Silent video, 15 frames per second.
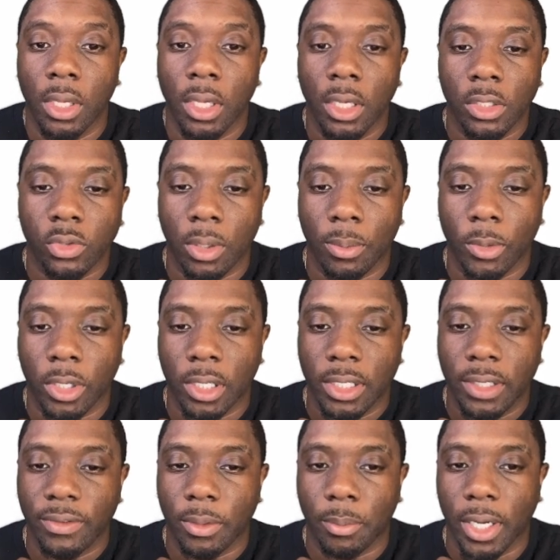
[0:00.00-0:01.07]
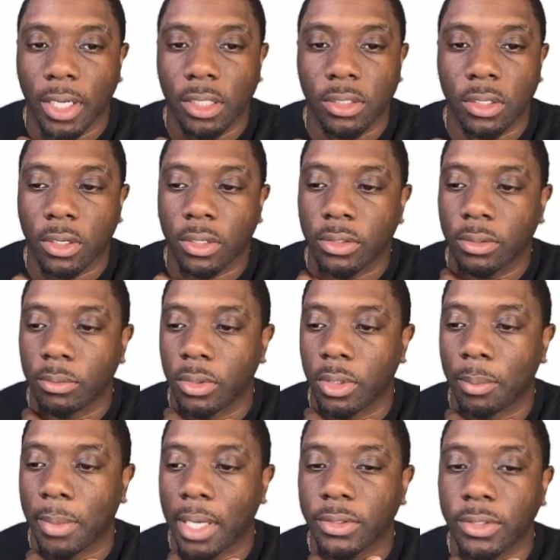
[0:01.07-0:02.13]
So I'm gonna leave the mouse cursor the
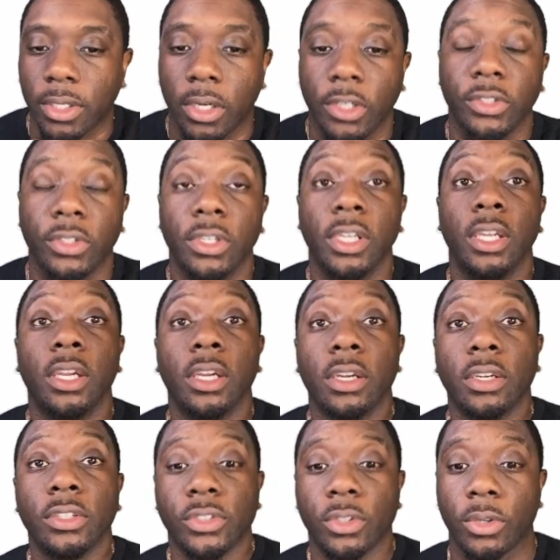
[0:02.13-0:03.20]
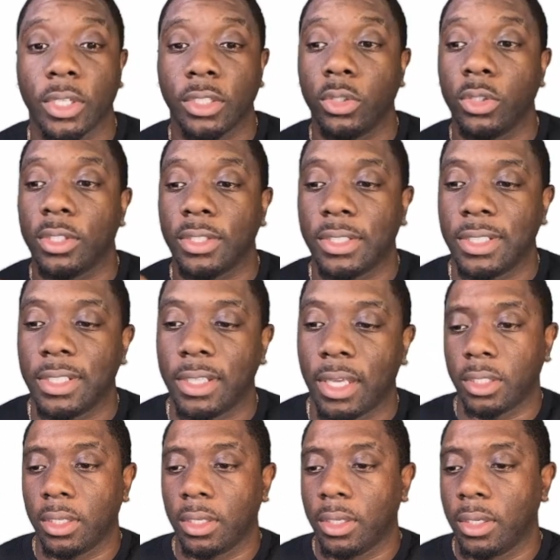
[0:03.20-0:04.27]
mouse cursor here so that you can see that,
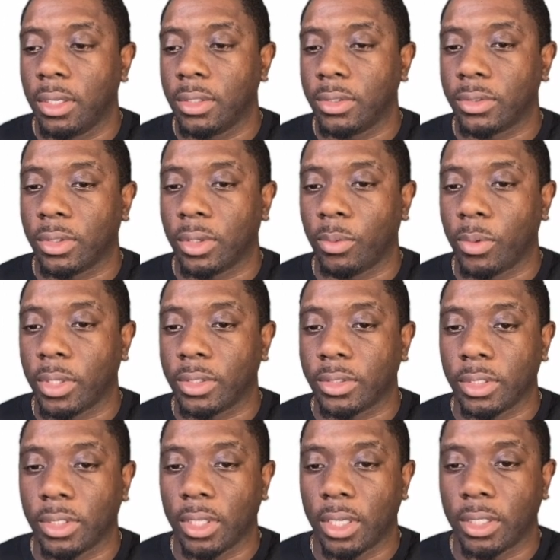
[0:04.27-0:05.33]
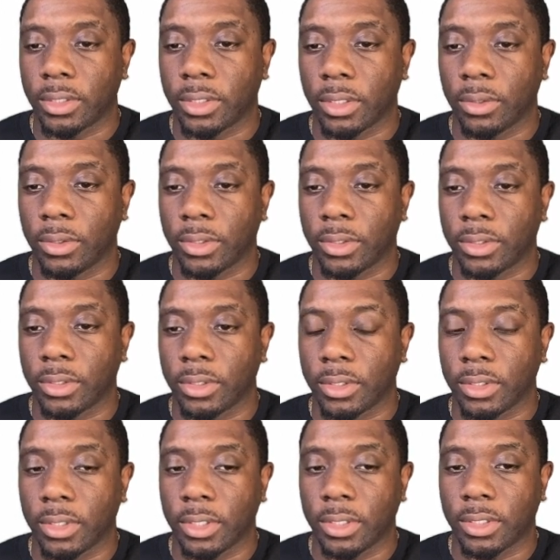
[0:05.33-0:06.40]
so that we can see that. So it's
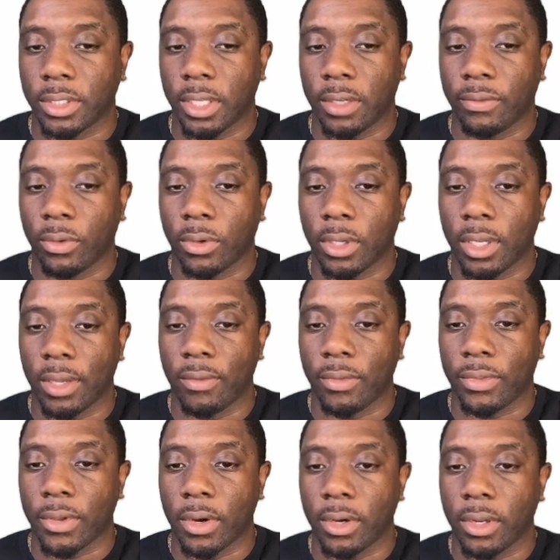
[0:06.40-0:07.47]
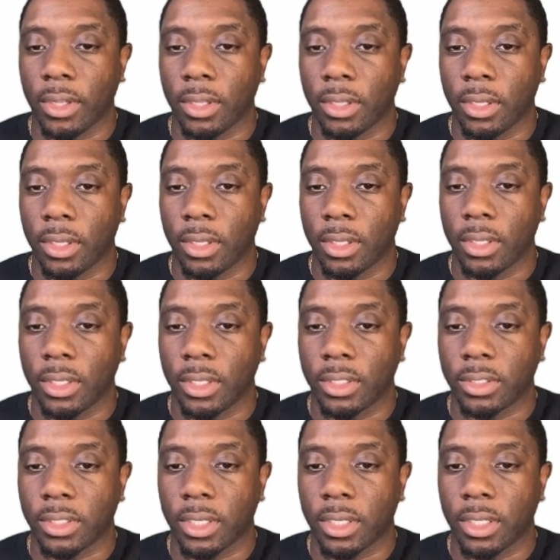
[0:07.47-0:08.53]
it's set for eleven thirty. It
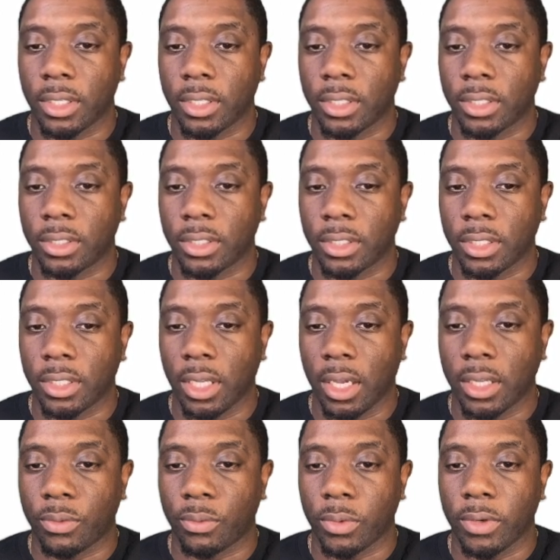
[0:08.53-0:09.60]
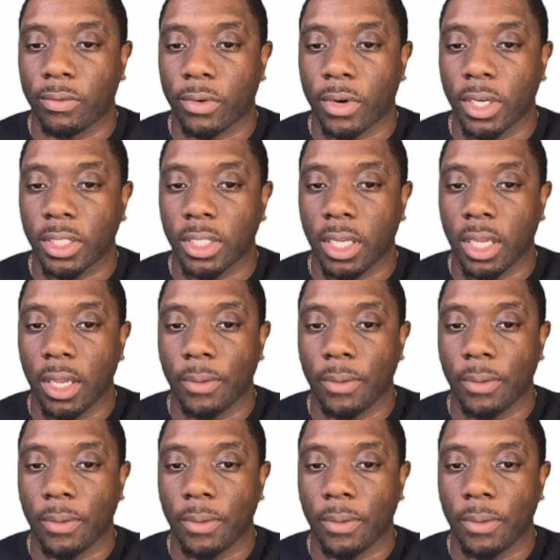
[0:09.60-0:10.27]
said it's, it hadn't refreshed yet.